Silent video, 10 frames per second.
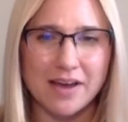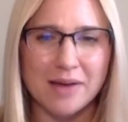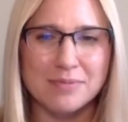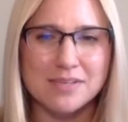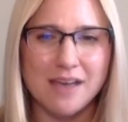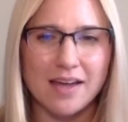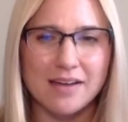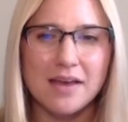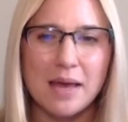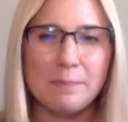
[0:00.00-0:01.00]
upside,
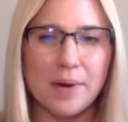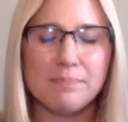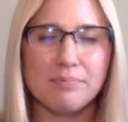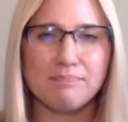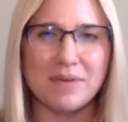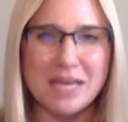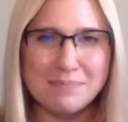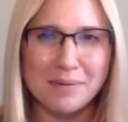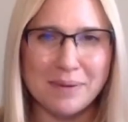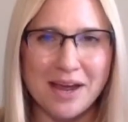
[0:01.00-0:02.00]
but be
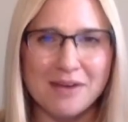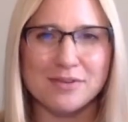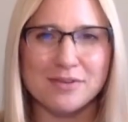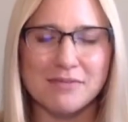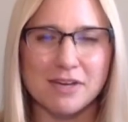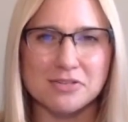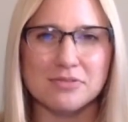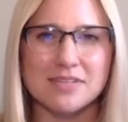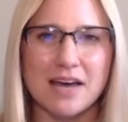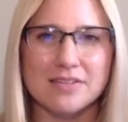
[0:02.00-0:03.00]
prepared for the
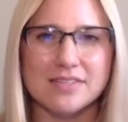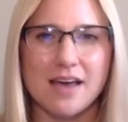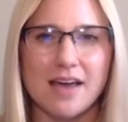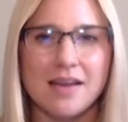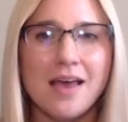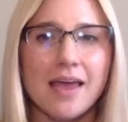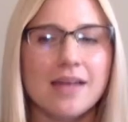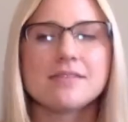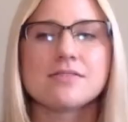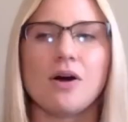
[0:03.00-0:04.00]
eventual downside.
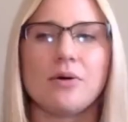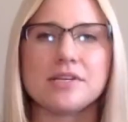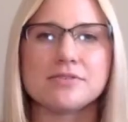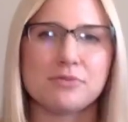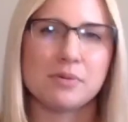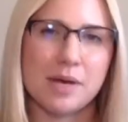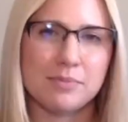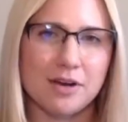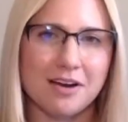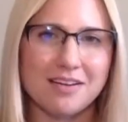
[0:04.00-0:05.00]
And as always,
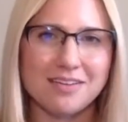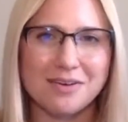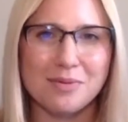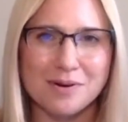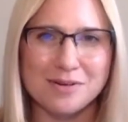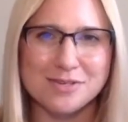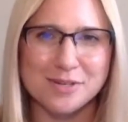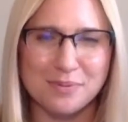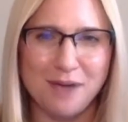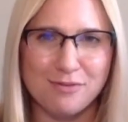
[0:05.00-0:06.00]
remember your
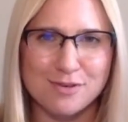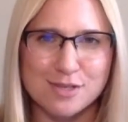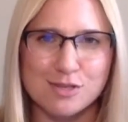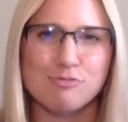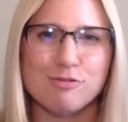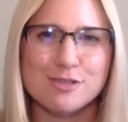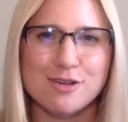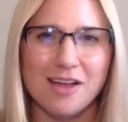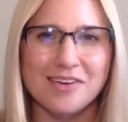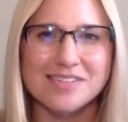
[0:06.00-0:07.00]
personal preferences, risk
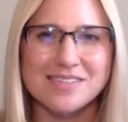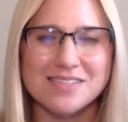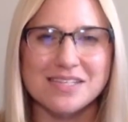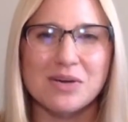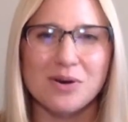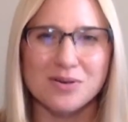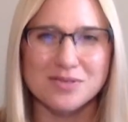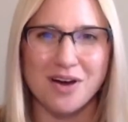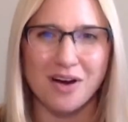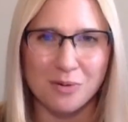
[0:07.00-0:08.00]
tolerances, and
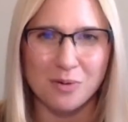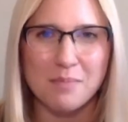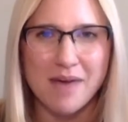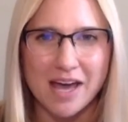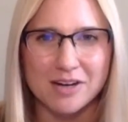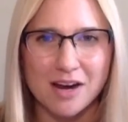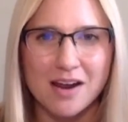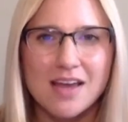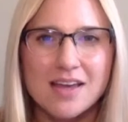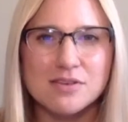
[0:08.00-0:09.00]
goals are what matter.
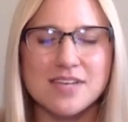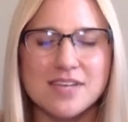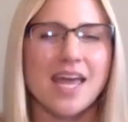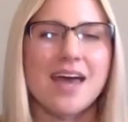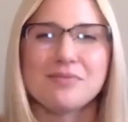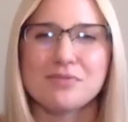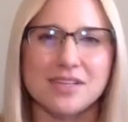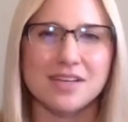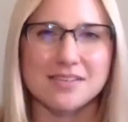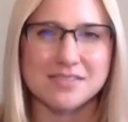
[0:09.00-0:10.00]
So take
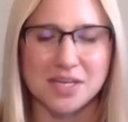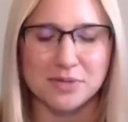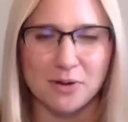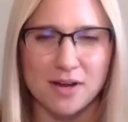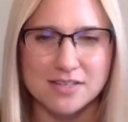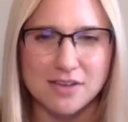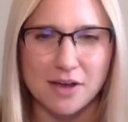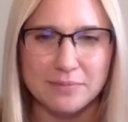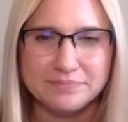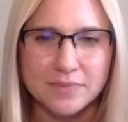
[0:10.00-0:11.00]
everything I say with a grain of
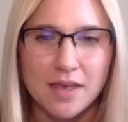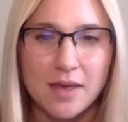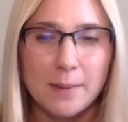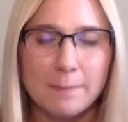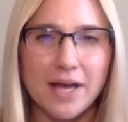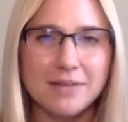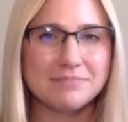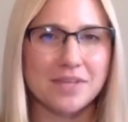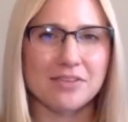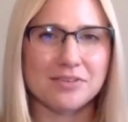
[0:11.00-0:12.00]
salt.
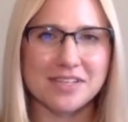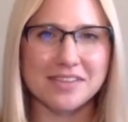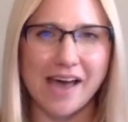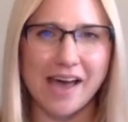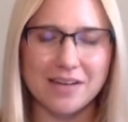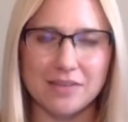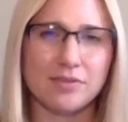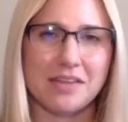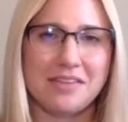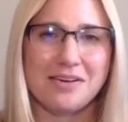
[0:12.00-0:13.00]
But other than that, other
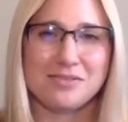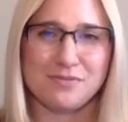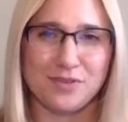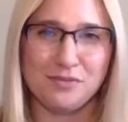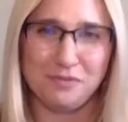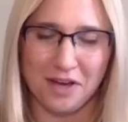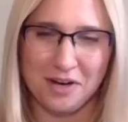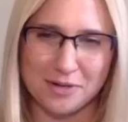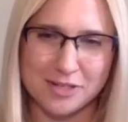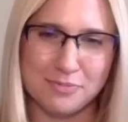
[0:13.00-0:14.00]
than those few
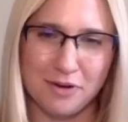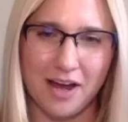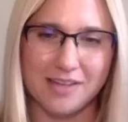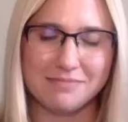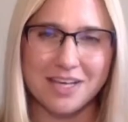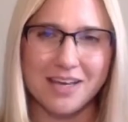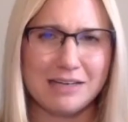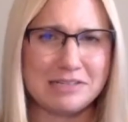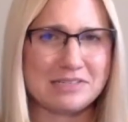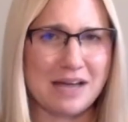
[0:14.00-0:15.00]
fireworks, Brian,
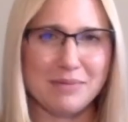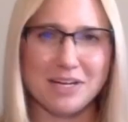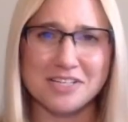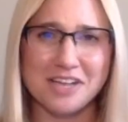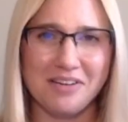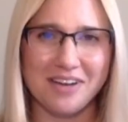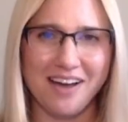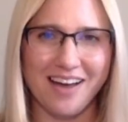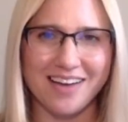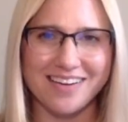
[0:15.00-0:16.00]
there's not much going
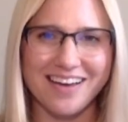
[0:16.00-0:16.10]
on.